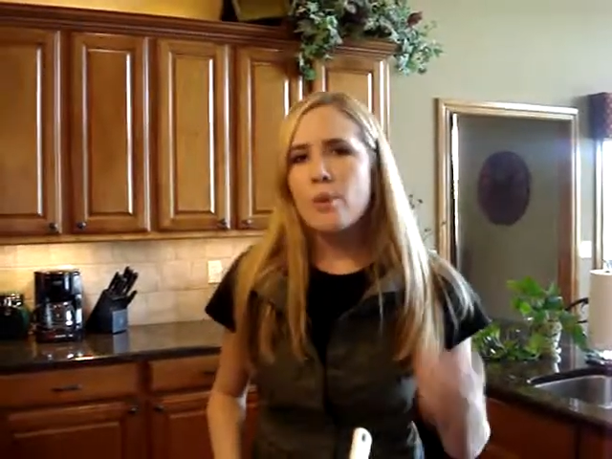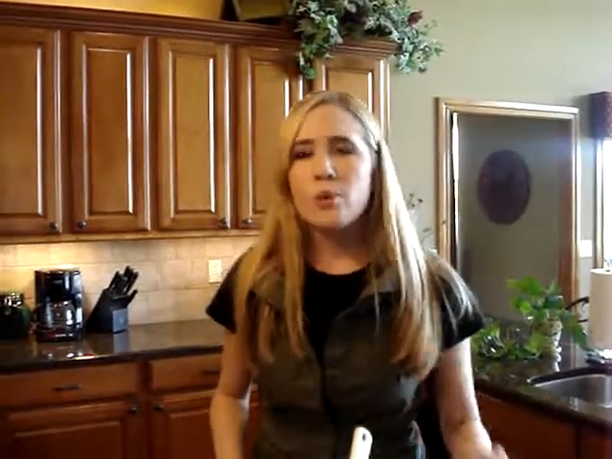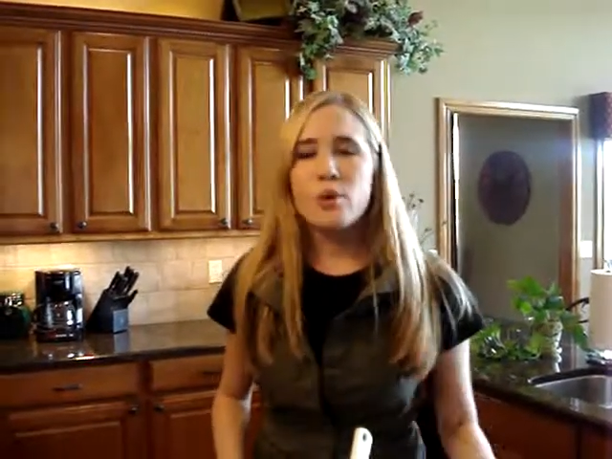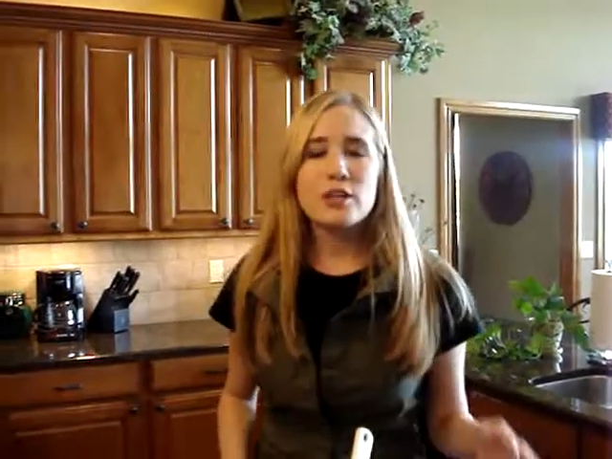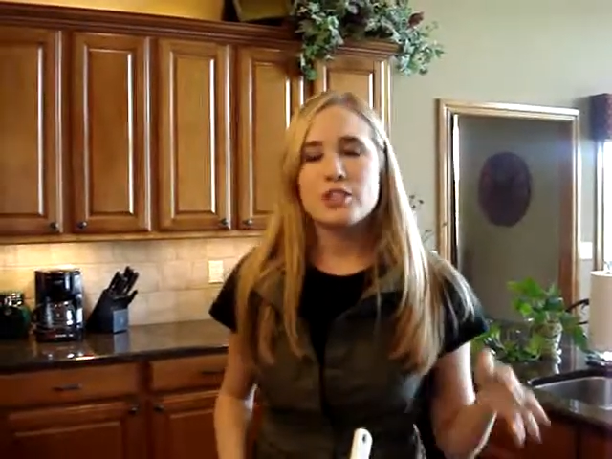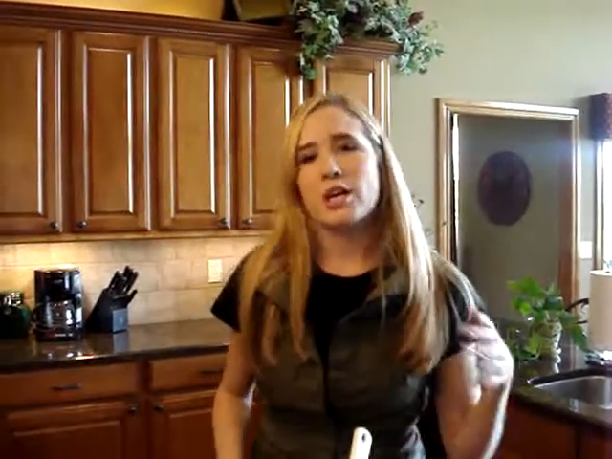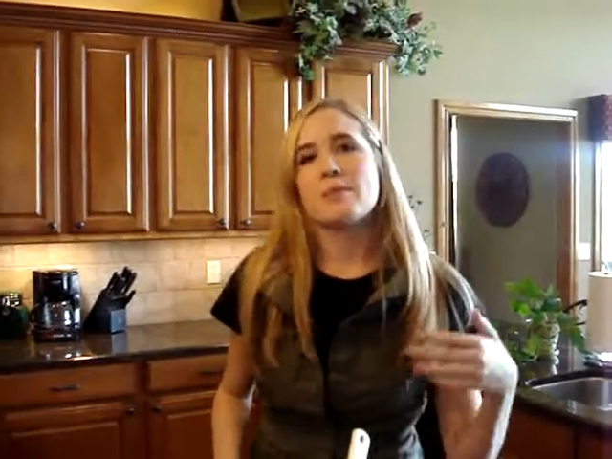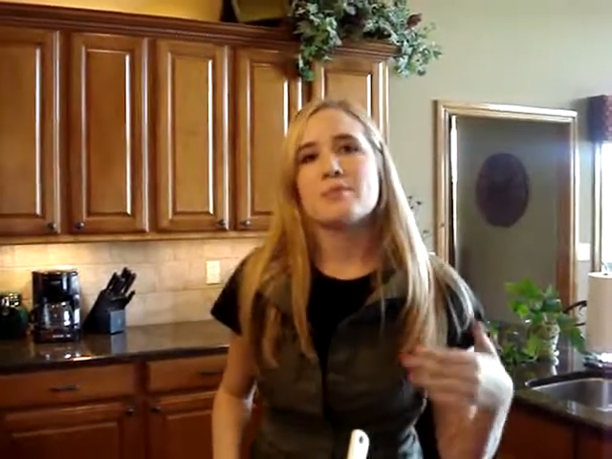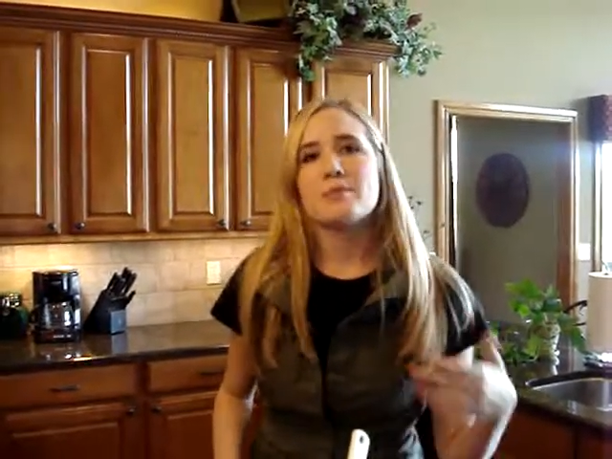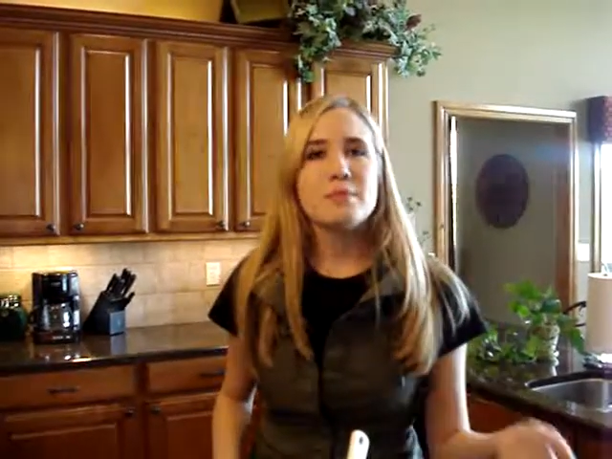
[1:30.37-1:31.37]
pork
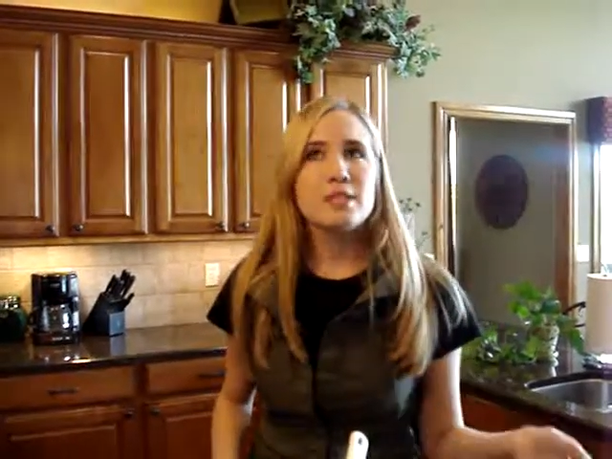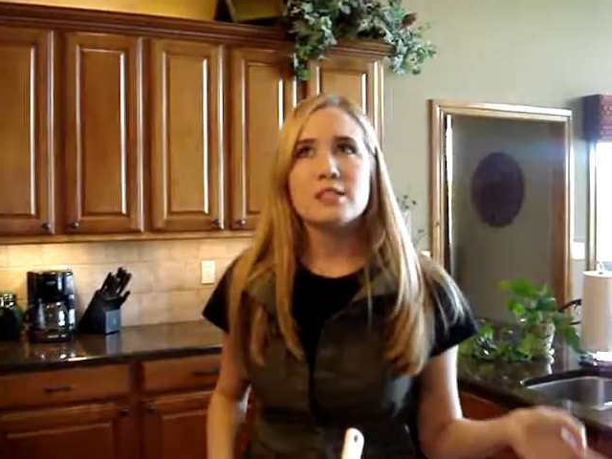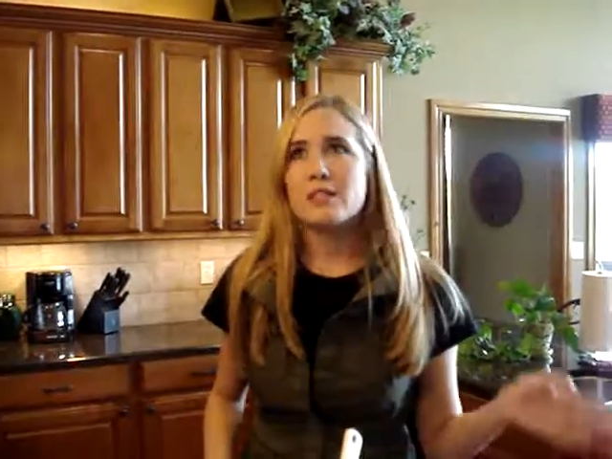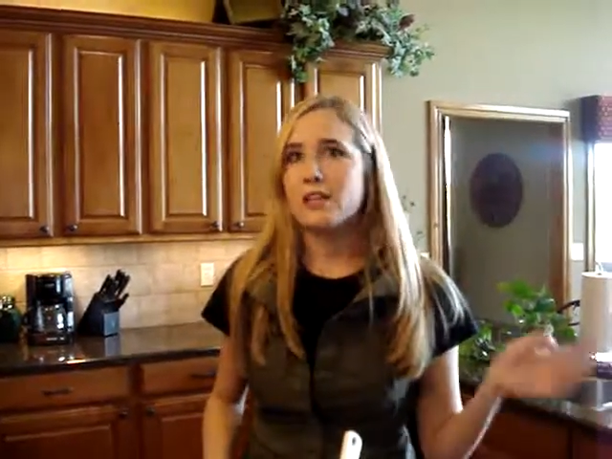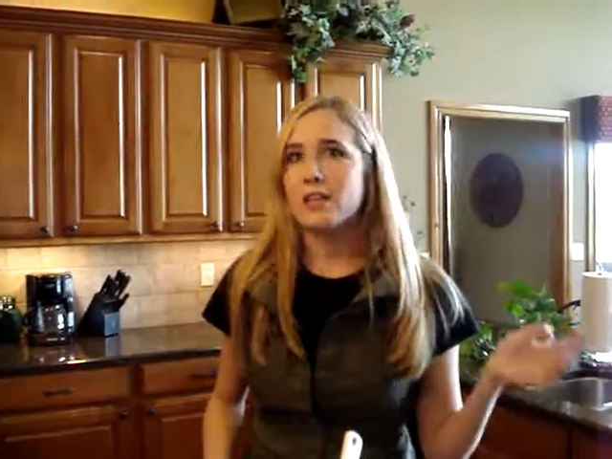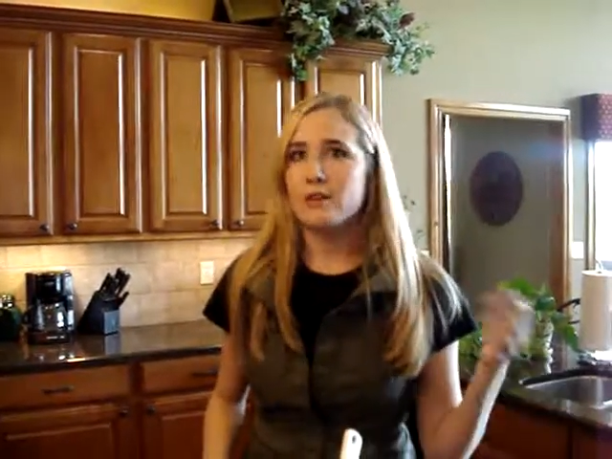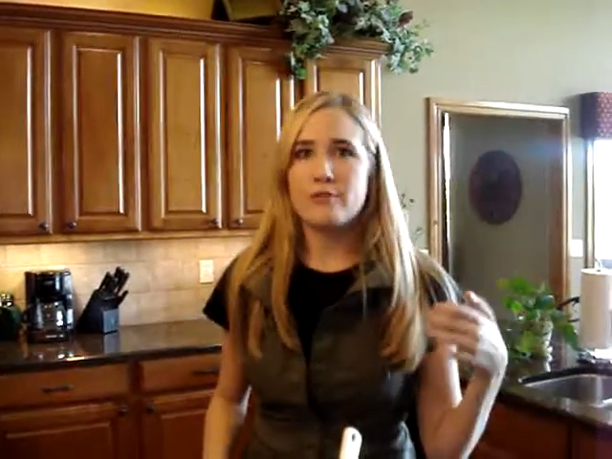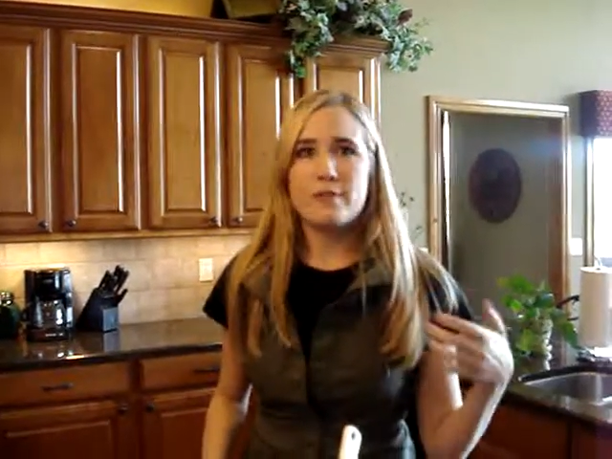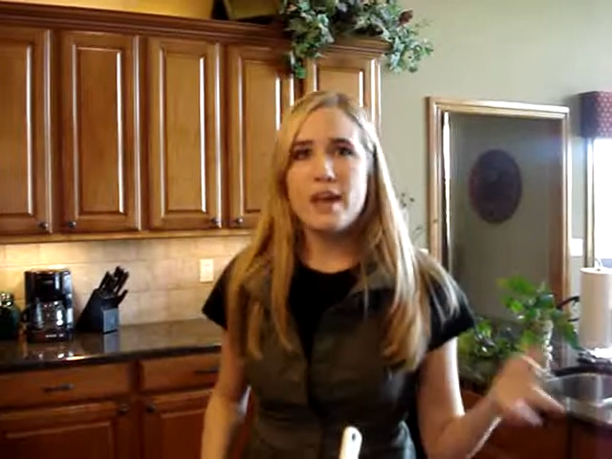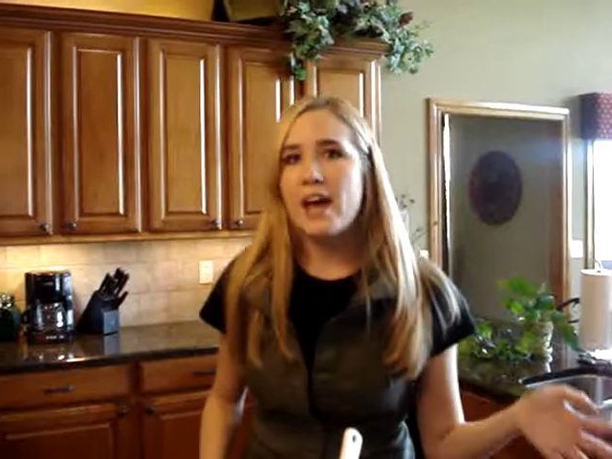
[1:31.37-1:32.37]
chops, meatloaf,